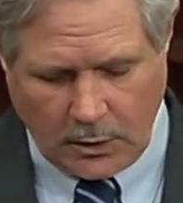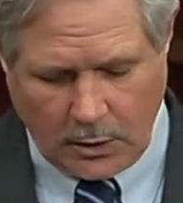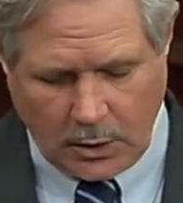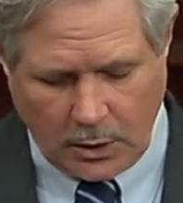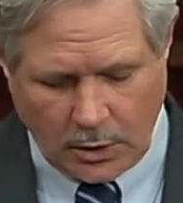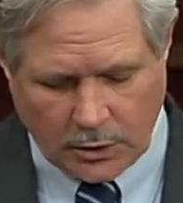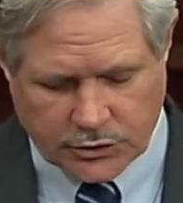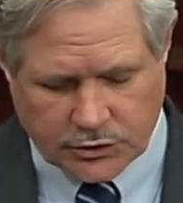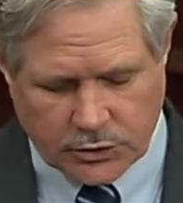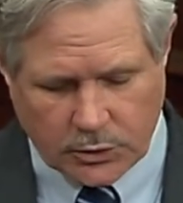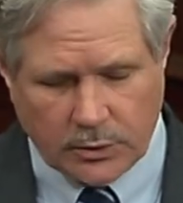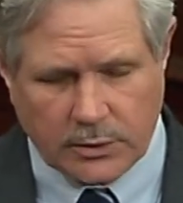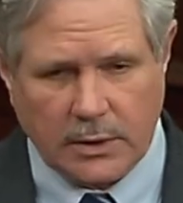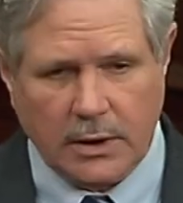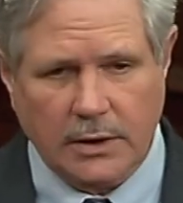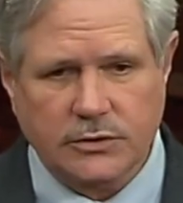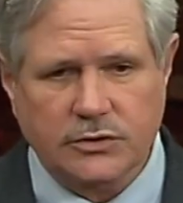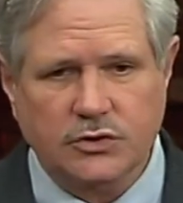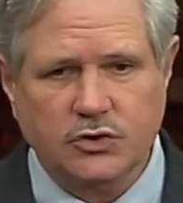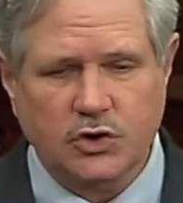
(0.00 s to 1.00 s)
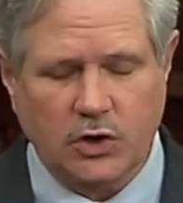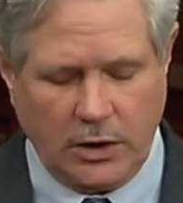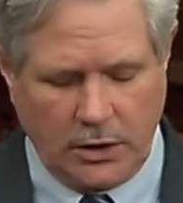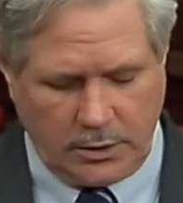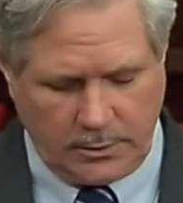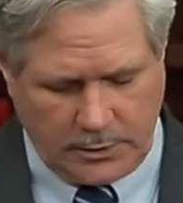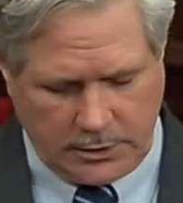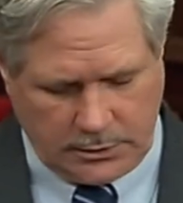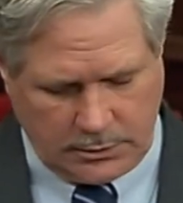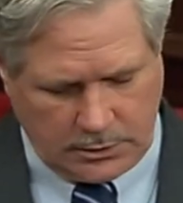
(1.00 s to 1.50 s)
Also, as
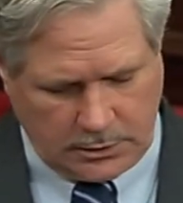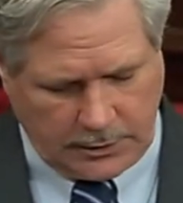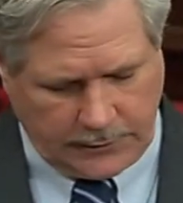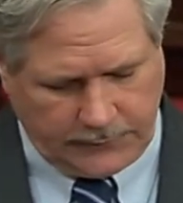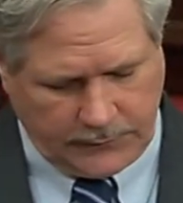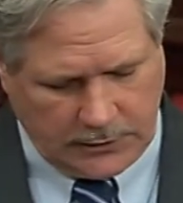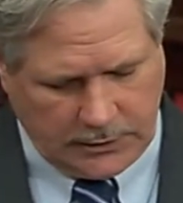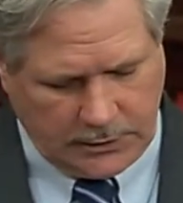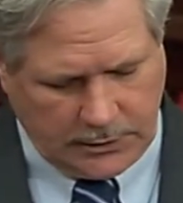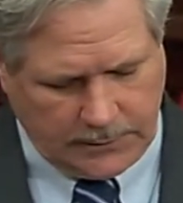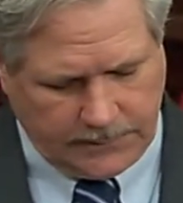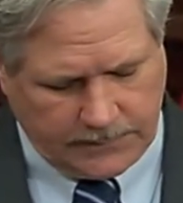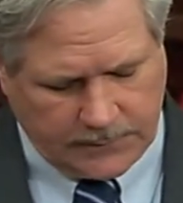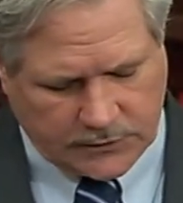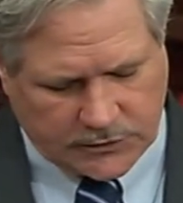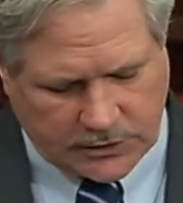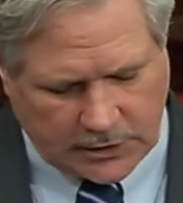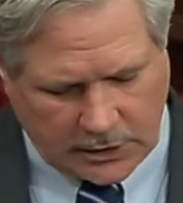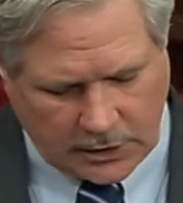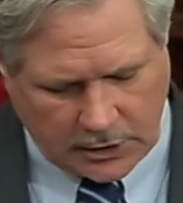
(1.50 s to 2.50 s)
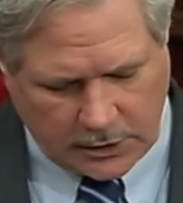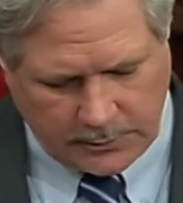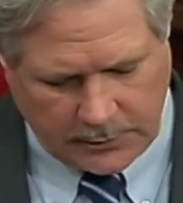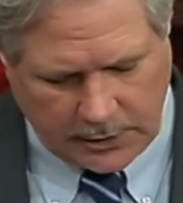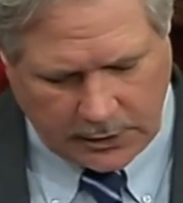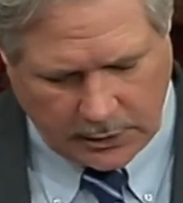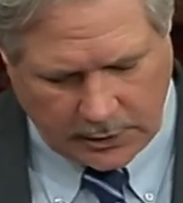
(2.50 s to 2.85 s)
chairman of the Senate Committee on